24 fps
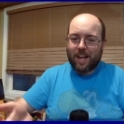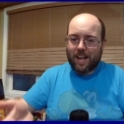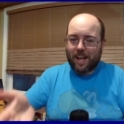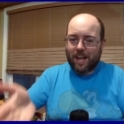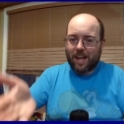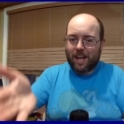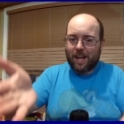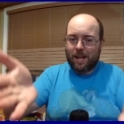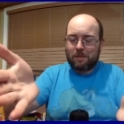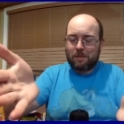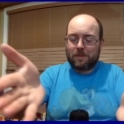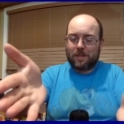
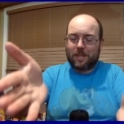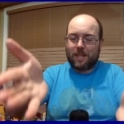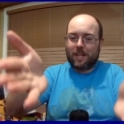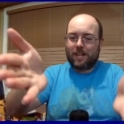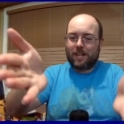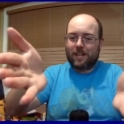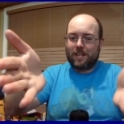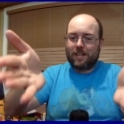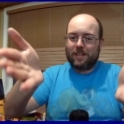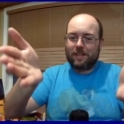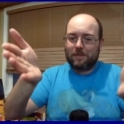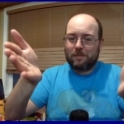I'm
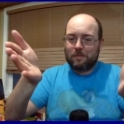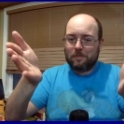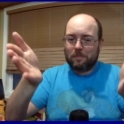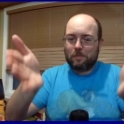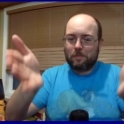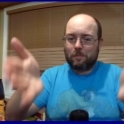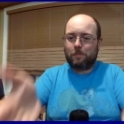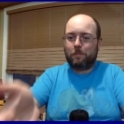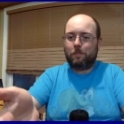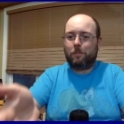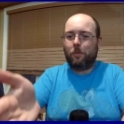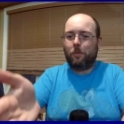getting
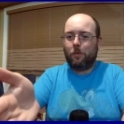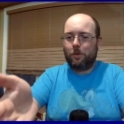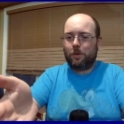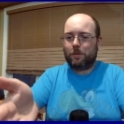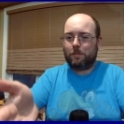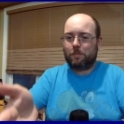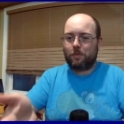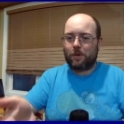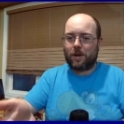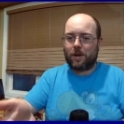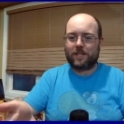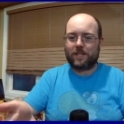board
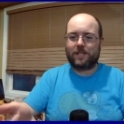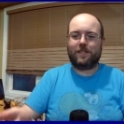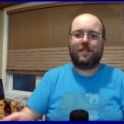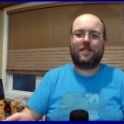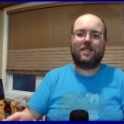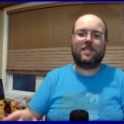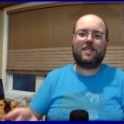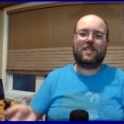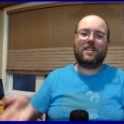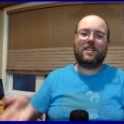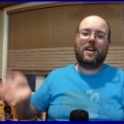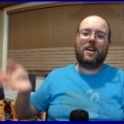
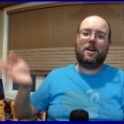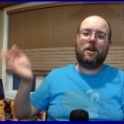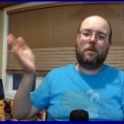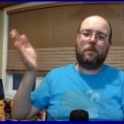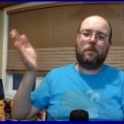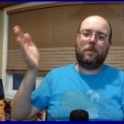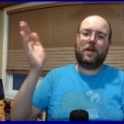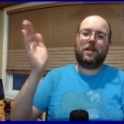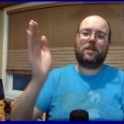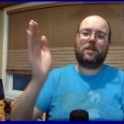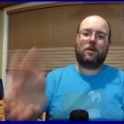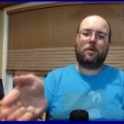presence
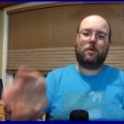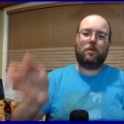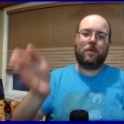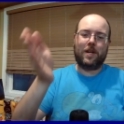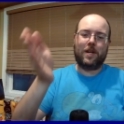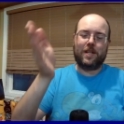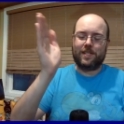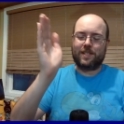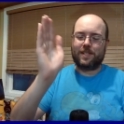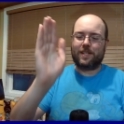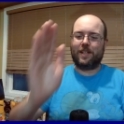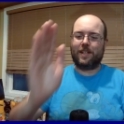with
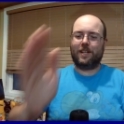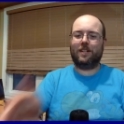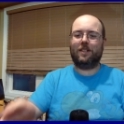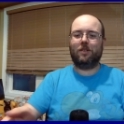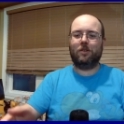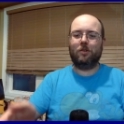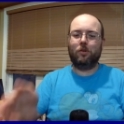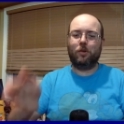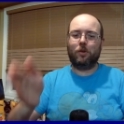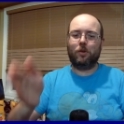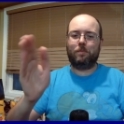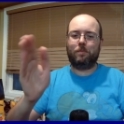quest and
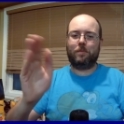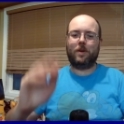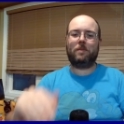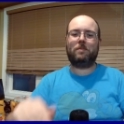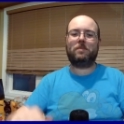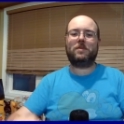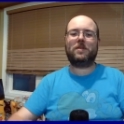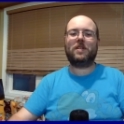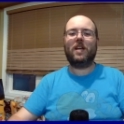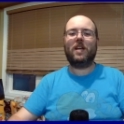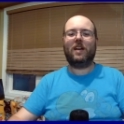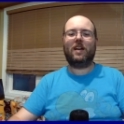lore
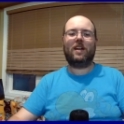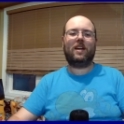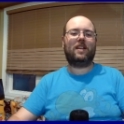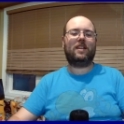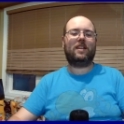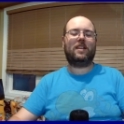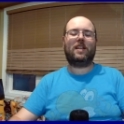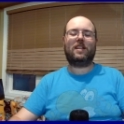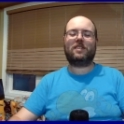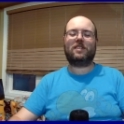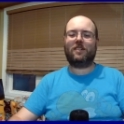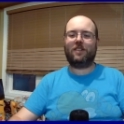pips, and
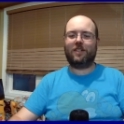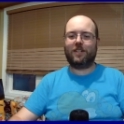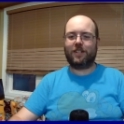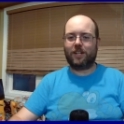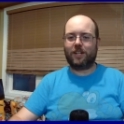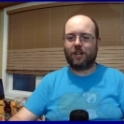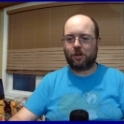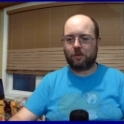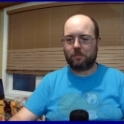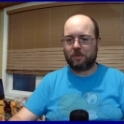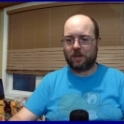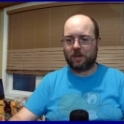that's all I
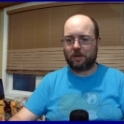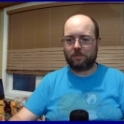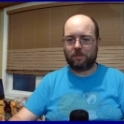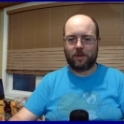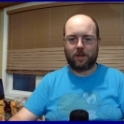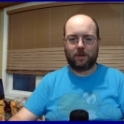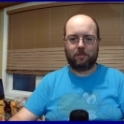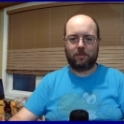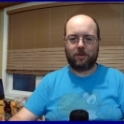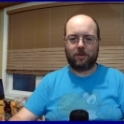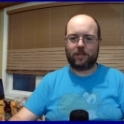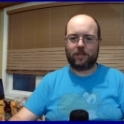care about when
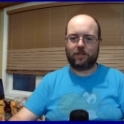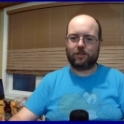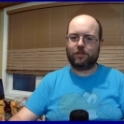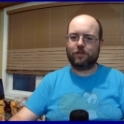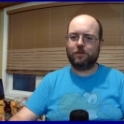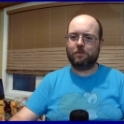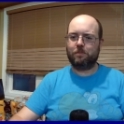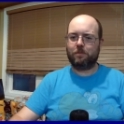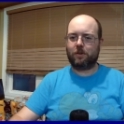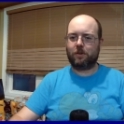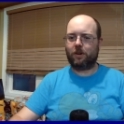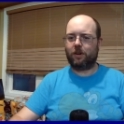I'm playing
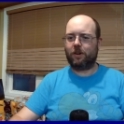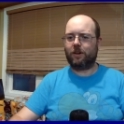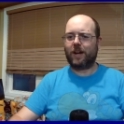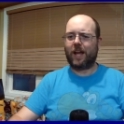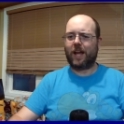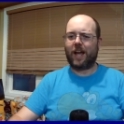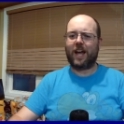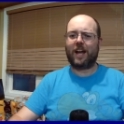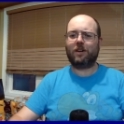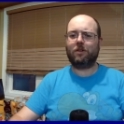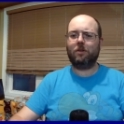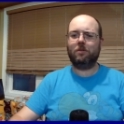super hard
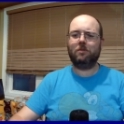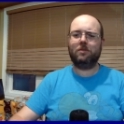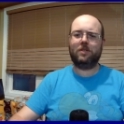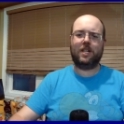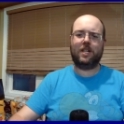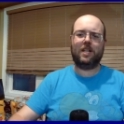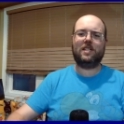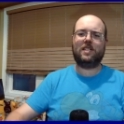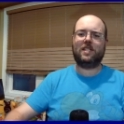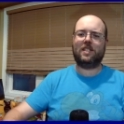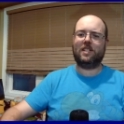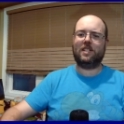aggro
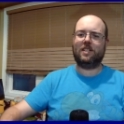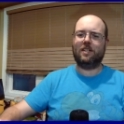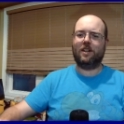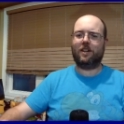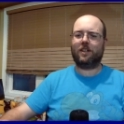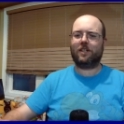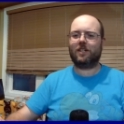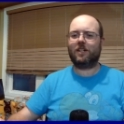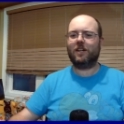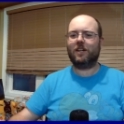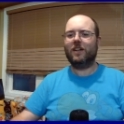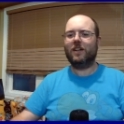Daisy
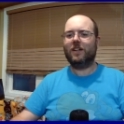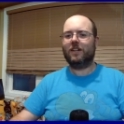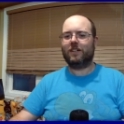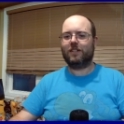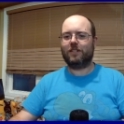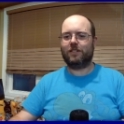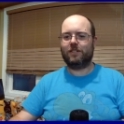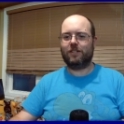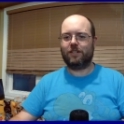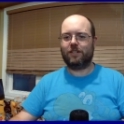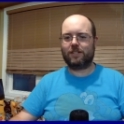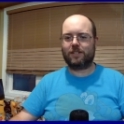Duck.
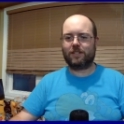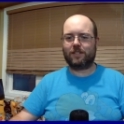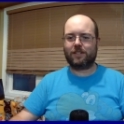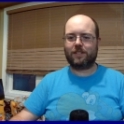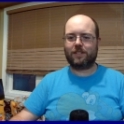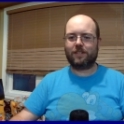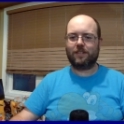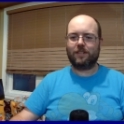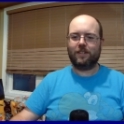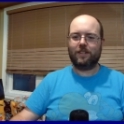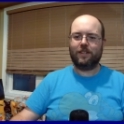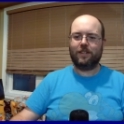Just
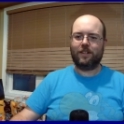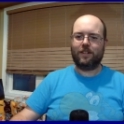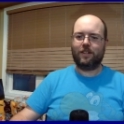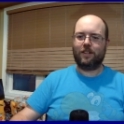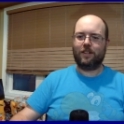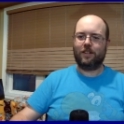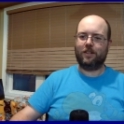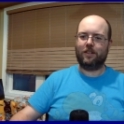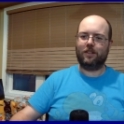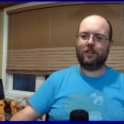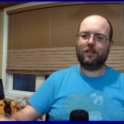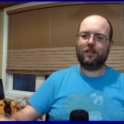
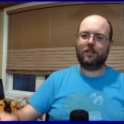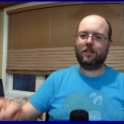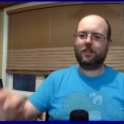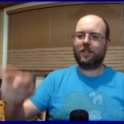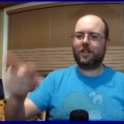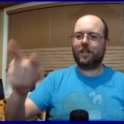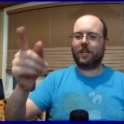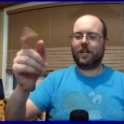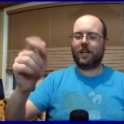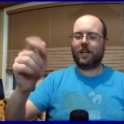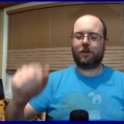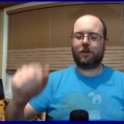
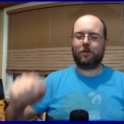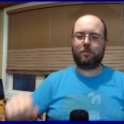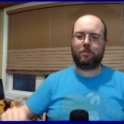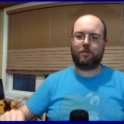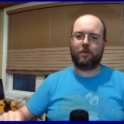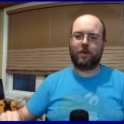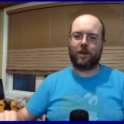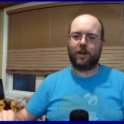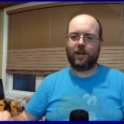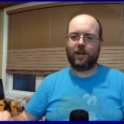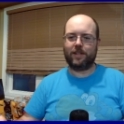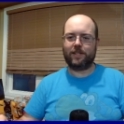looking at her
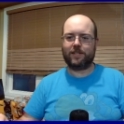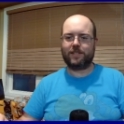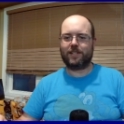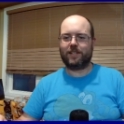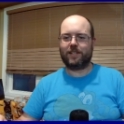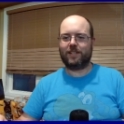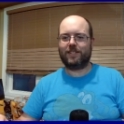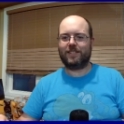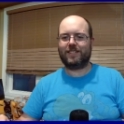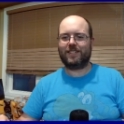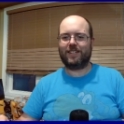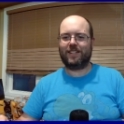prize
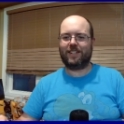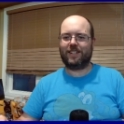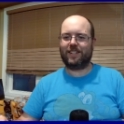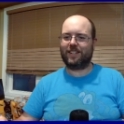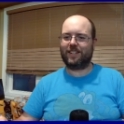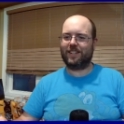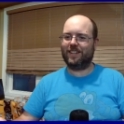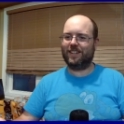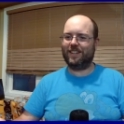and saying,